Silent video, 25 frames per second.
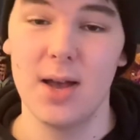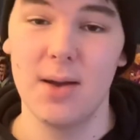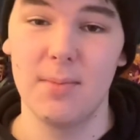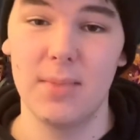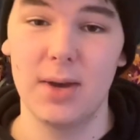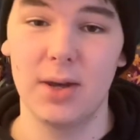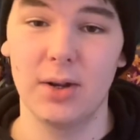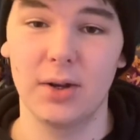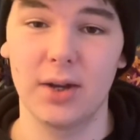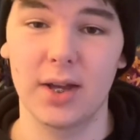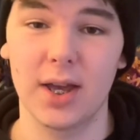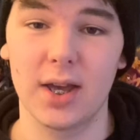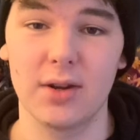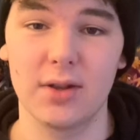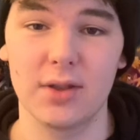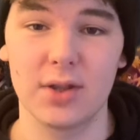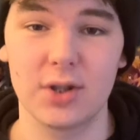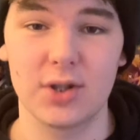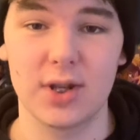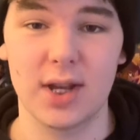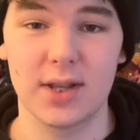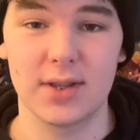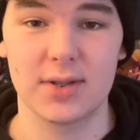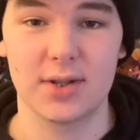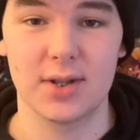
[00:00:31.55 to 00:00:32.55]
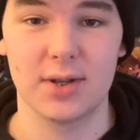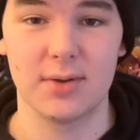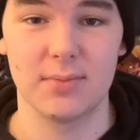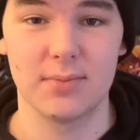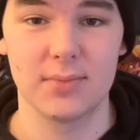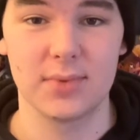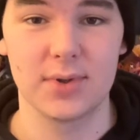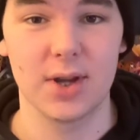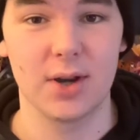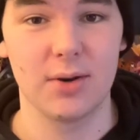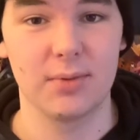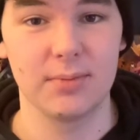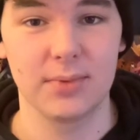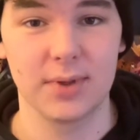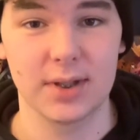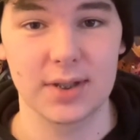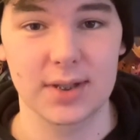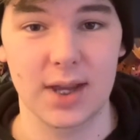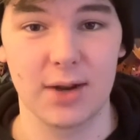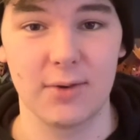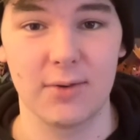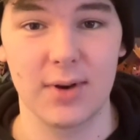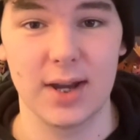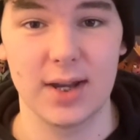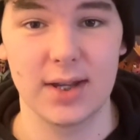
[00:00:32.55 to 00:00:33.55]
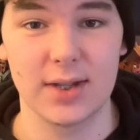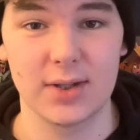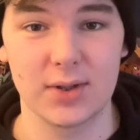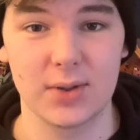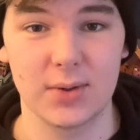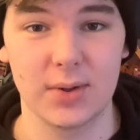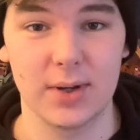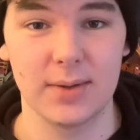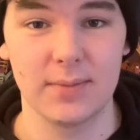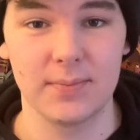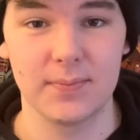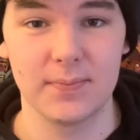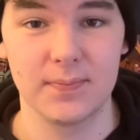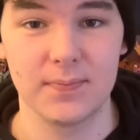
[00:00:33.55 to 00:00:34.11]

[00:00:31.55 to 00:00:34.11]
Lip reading: May not get another chance to, so let's get right into it.